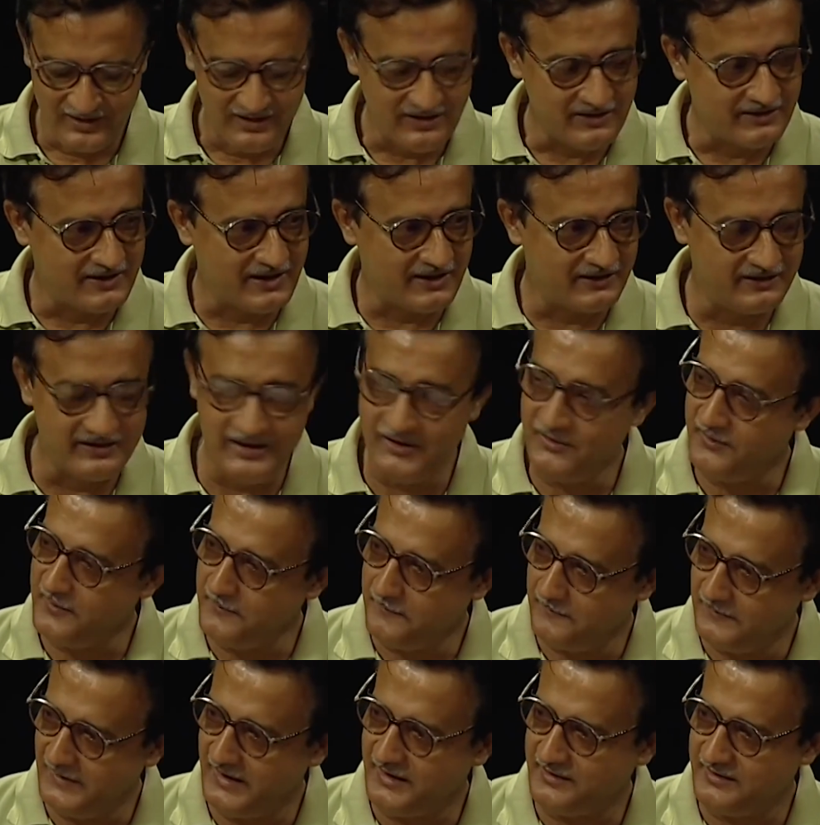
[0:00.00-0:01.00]
that these
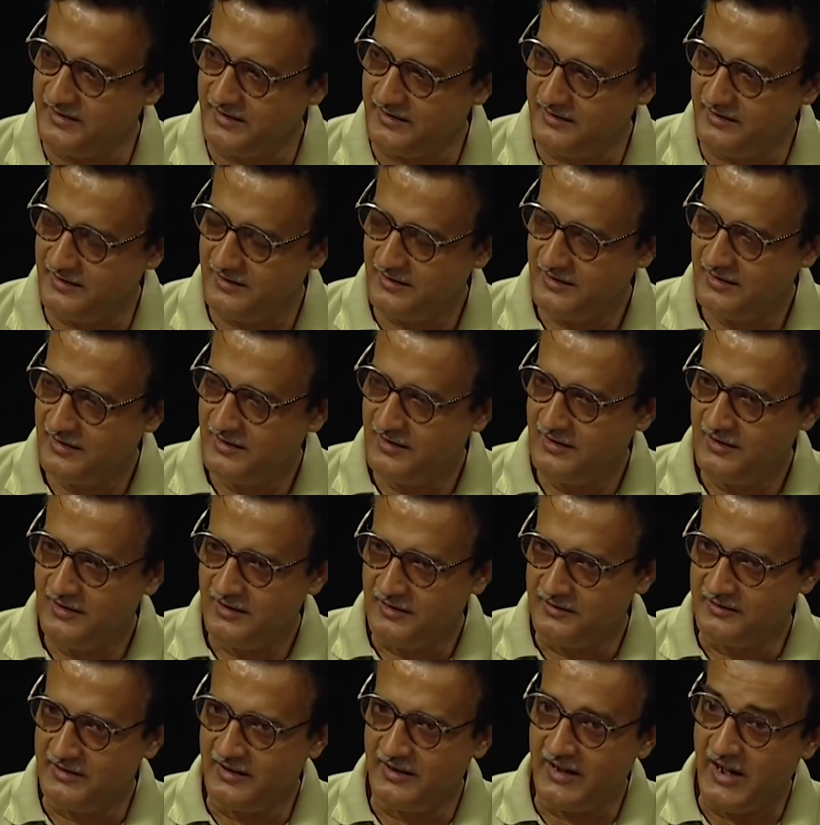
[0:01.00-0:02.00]
reflected
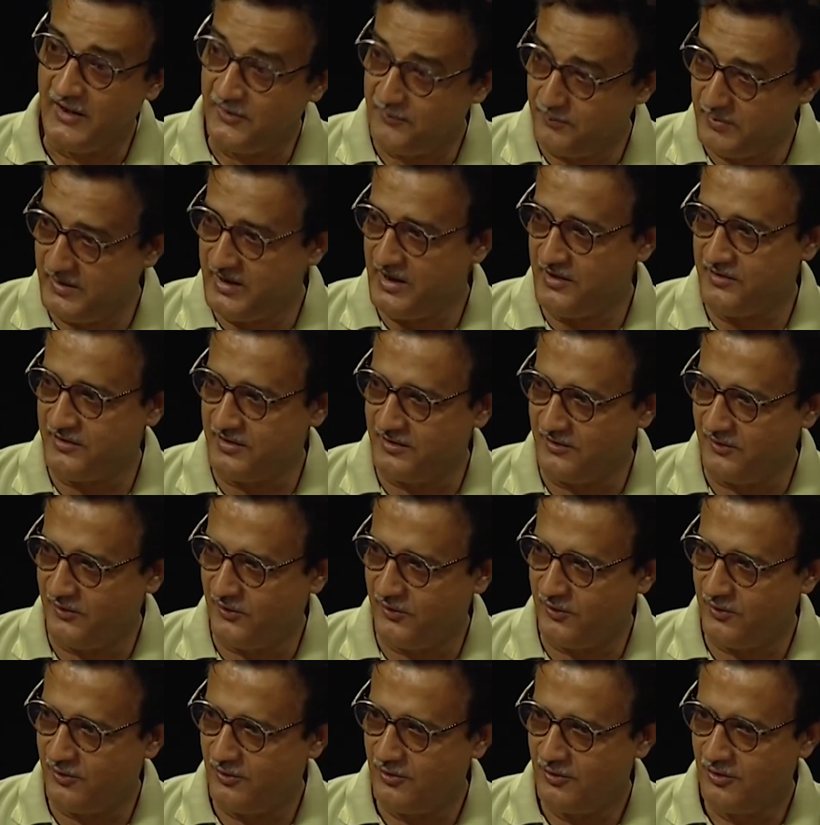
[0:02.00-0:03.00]
the
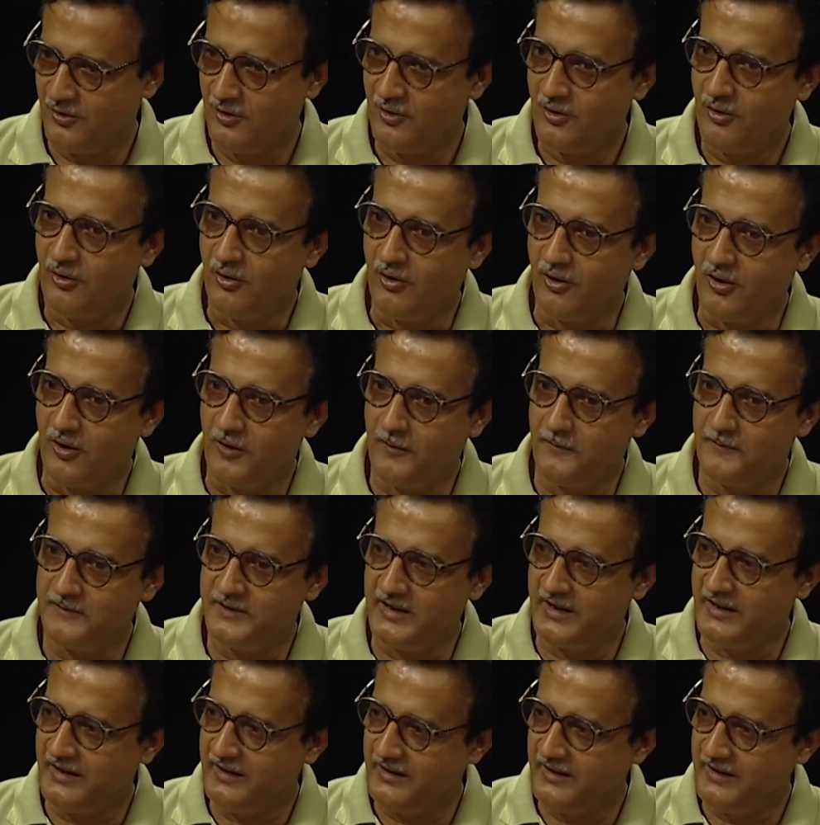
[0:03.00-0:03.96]
aspirations of the